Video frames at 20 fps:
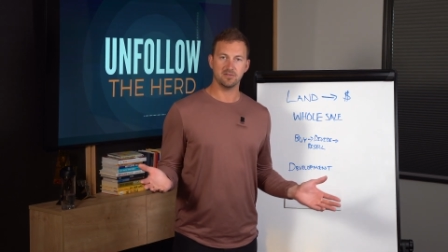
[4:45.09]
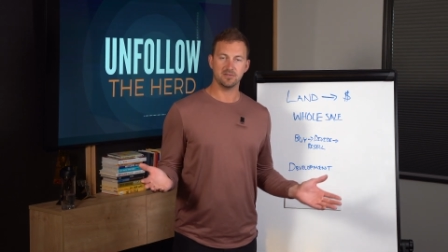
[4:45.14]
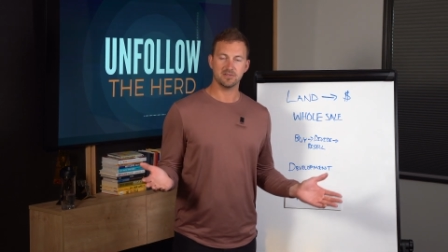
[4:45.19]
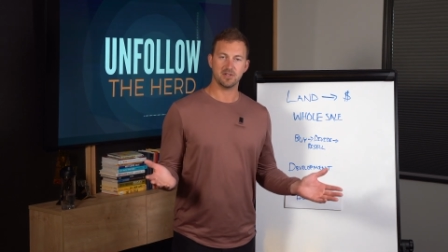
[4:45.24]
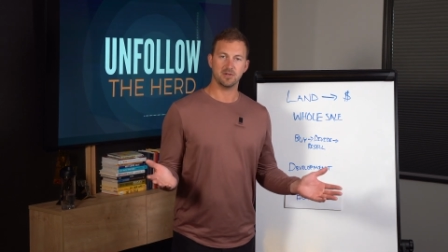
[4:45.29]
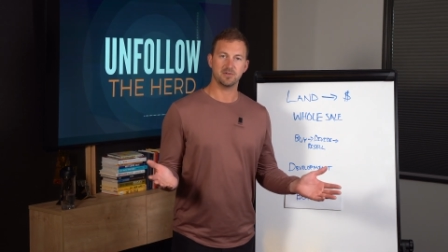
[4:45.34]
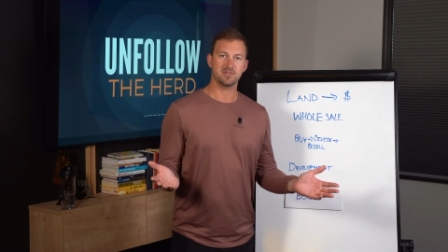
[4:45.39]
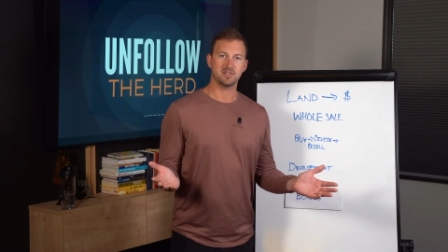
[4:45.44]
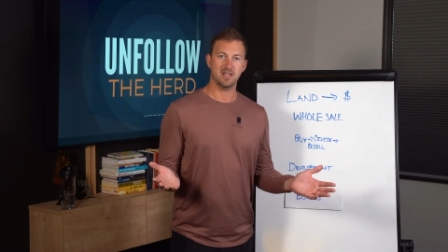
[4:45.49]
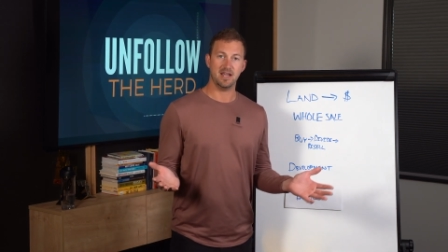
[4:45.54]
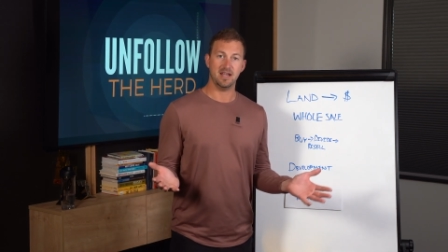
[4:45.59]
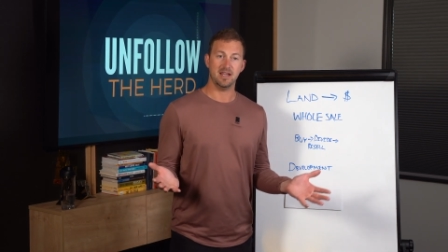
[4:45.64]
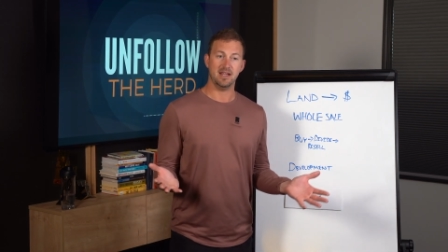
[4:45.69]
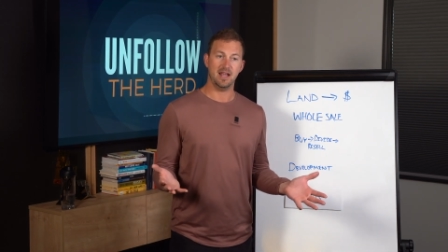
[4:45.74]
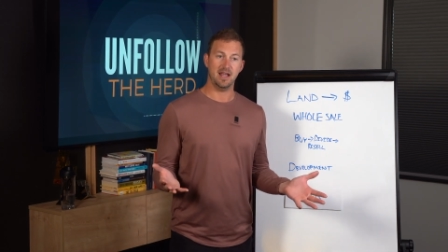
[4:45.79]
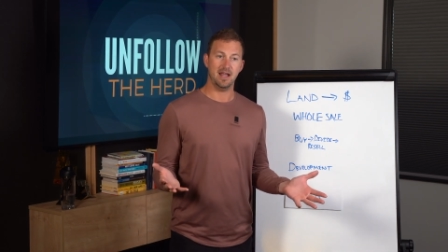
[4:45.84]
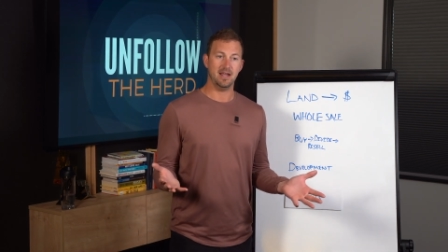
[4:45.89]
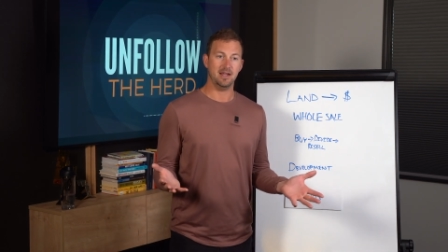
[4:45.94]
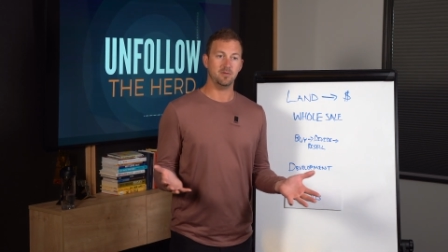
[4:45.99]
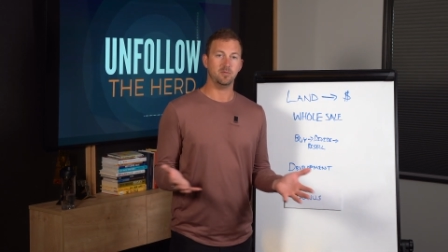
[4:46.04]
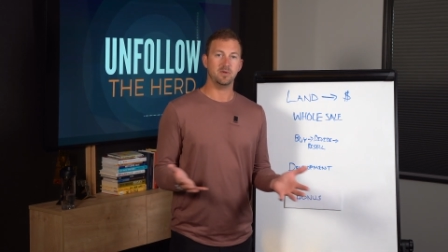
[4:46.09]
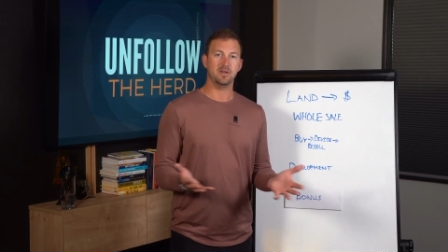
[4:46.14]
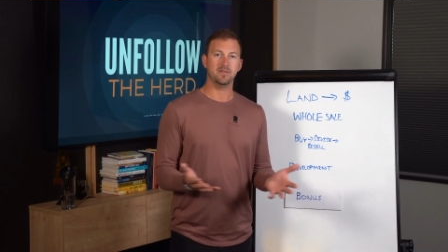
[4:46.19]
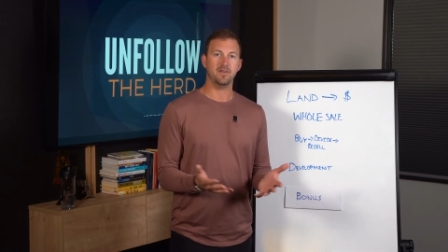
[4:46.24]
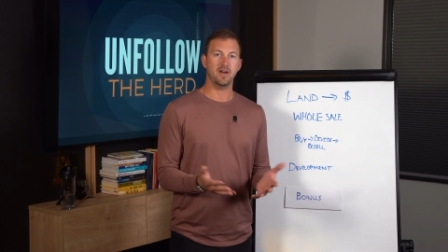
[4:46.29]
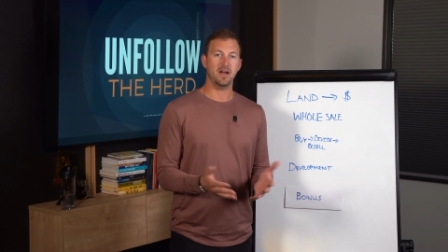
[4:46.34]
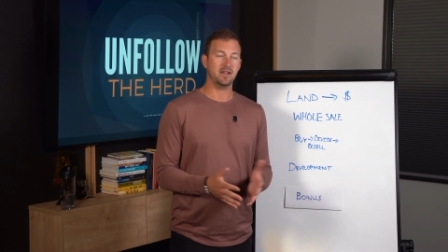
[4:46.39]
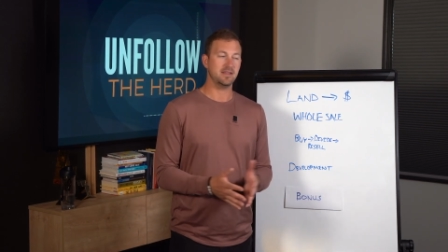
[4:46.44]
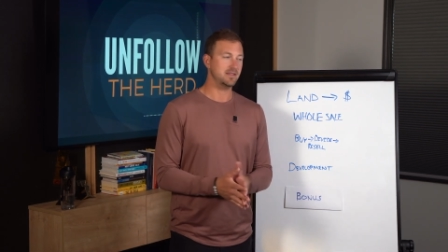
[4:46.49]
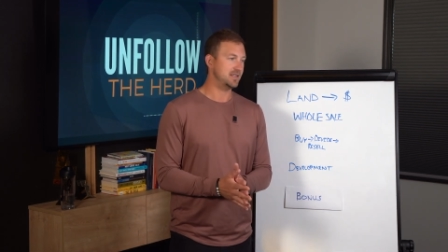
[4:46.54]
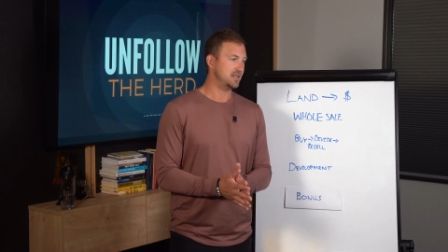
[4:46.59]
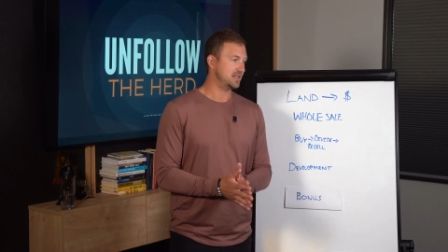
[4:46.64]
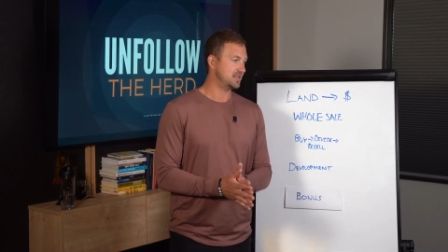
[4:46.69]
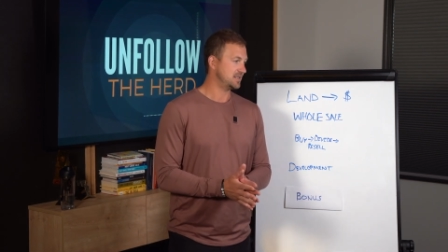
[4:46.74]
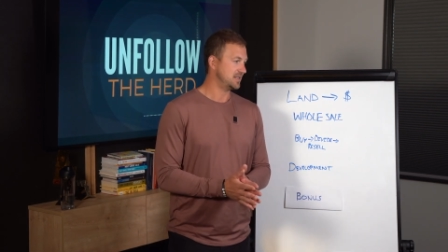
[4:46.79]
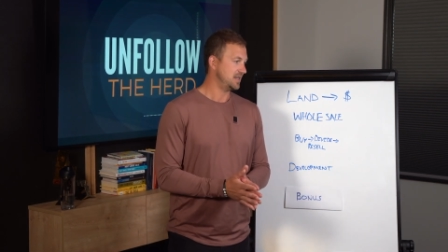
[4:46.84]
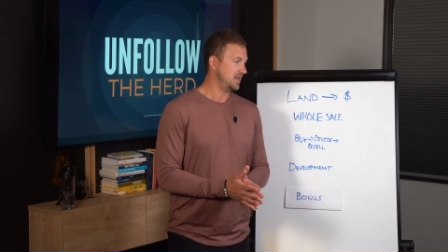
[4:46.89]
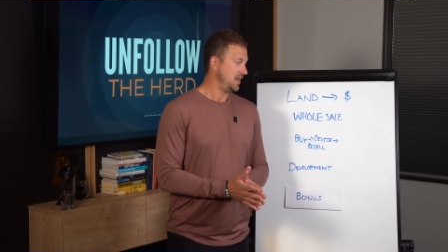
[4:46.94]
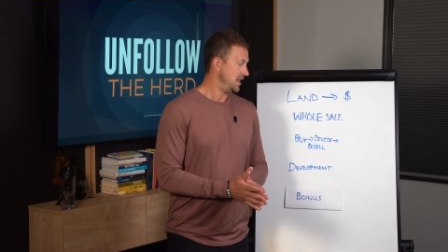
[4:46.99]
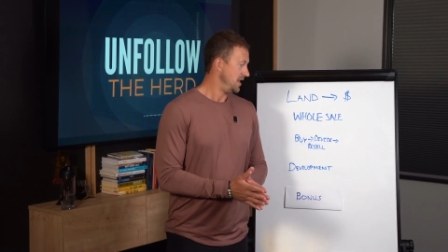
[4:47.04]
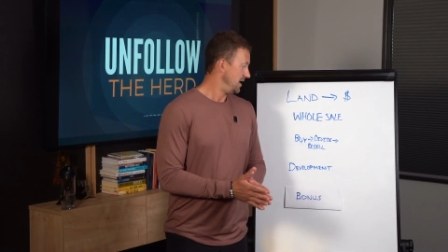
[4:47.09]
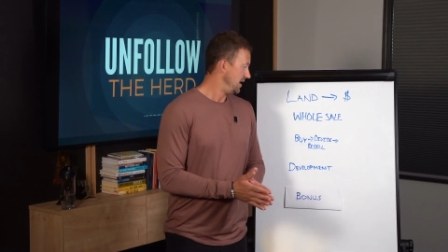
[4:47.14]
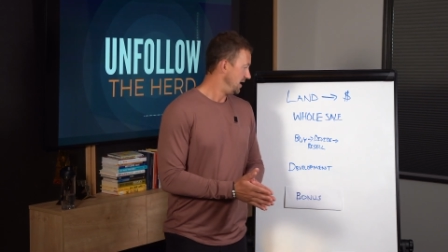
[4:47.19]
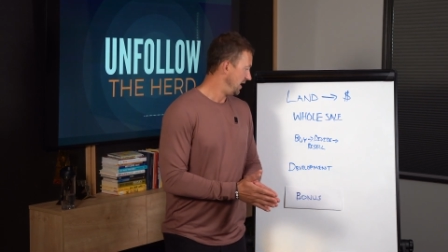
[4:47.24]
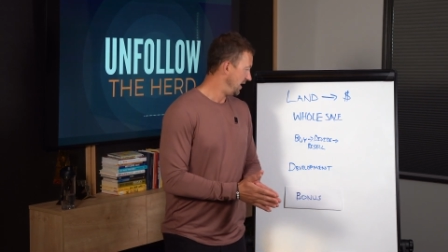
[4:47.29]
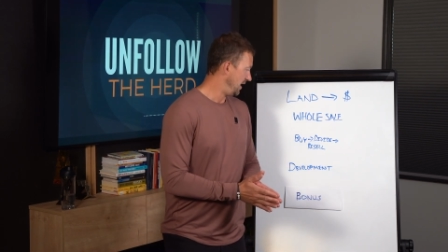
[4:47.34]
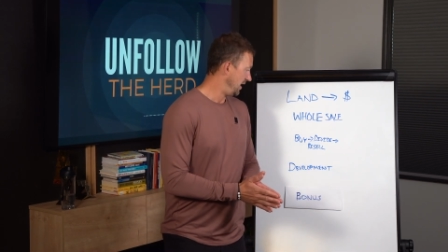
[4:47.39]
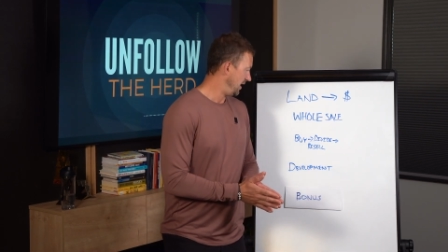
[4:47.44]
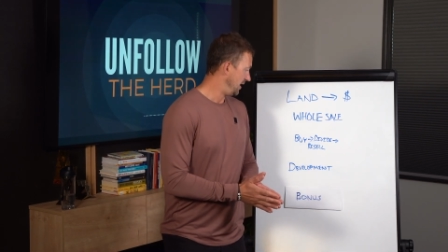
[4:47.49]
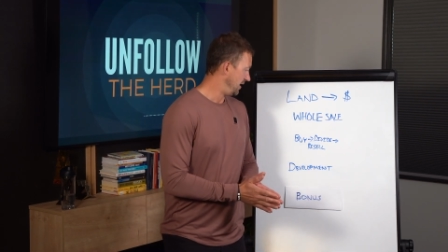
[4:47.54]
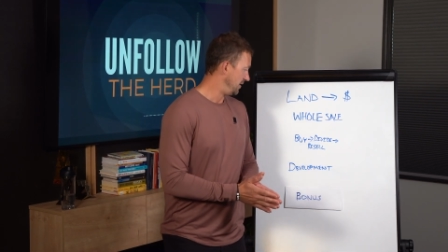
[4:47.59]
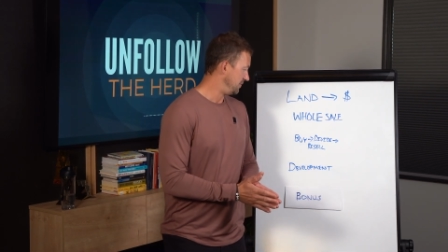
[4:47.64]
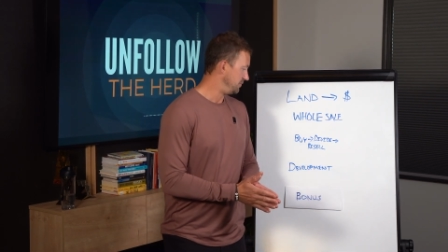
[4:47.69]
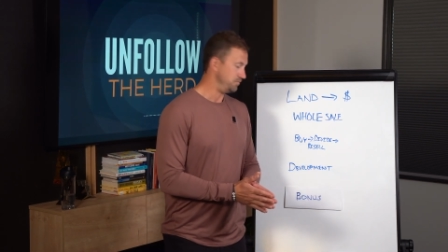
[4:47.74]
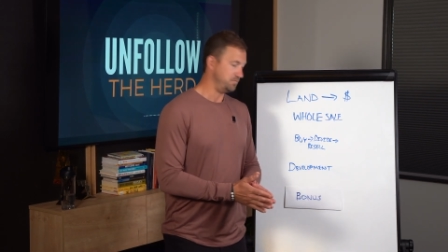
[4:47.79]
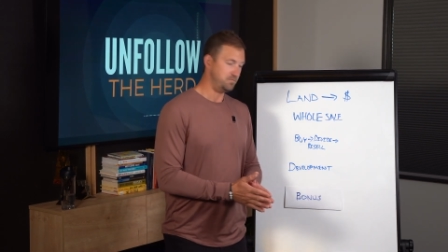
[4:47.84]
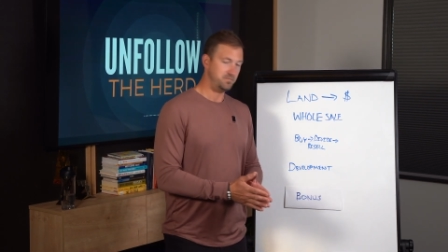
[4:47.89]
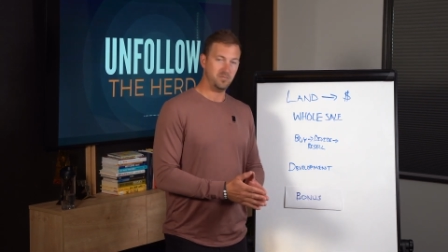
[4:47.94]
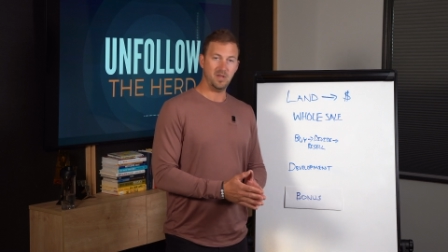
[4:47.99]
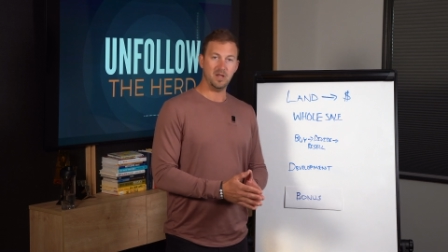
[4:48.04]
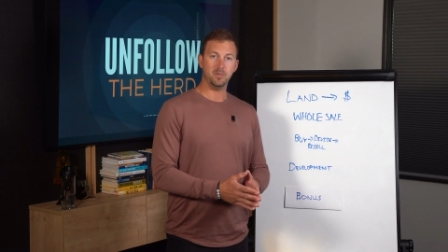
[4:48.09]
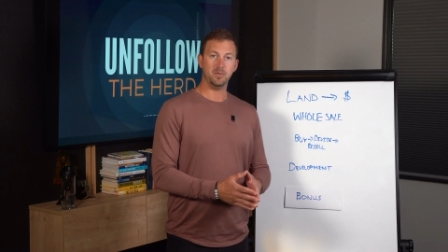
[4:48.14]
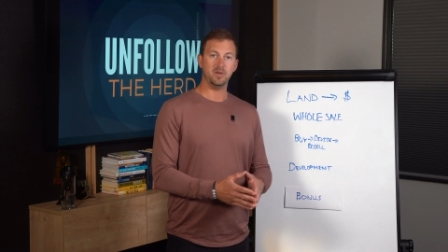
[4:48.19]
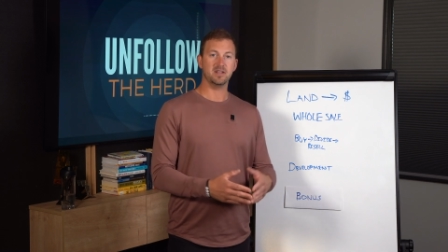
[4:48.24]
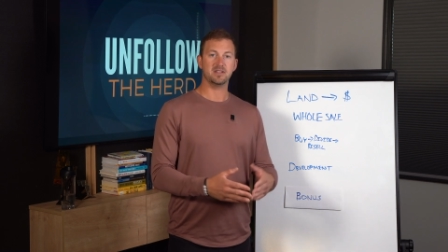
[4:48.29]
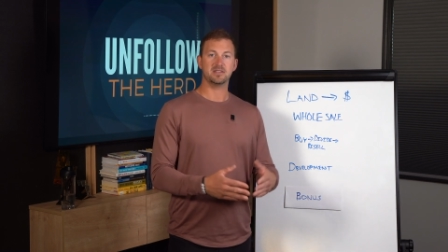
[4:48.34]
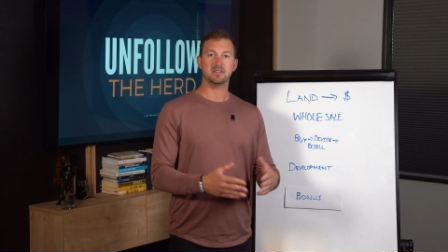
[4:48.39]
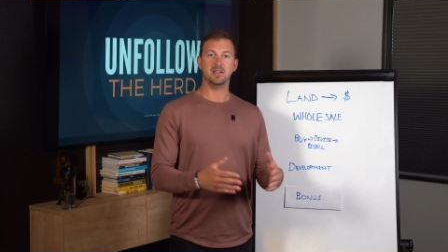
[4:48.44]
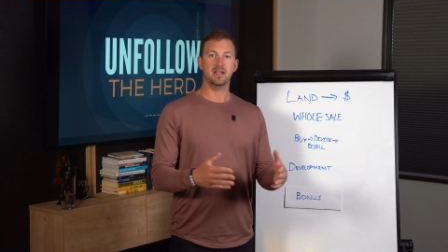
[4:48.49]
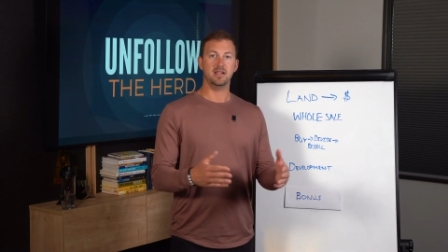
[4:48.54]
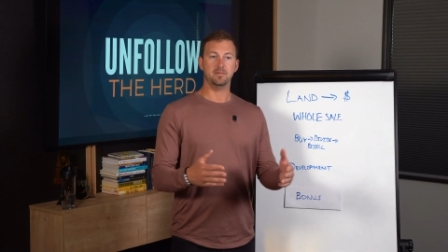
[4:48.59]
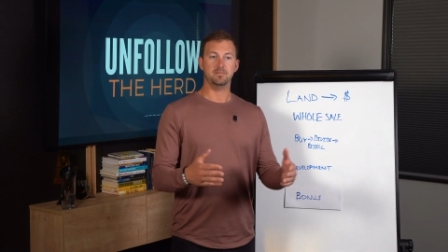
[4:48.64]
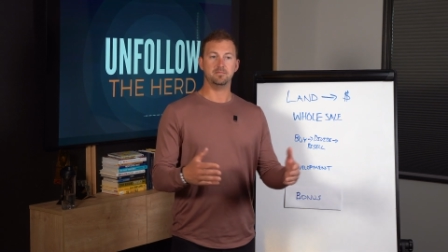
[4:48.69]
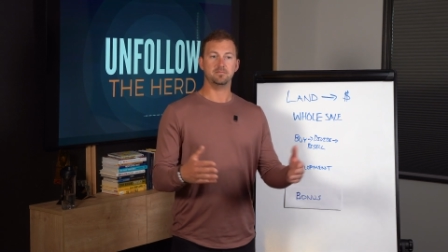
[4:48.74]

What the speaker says: So say, hey, we find this, maybe it's a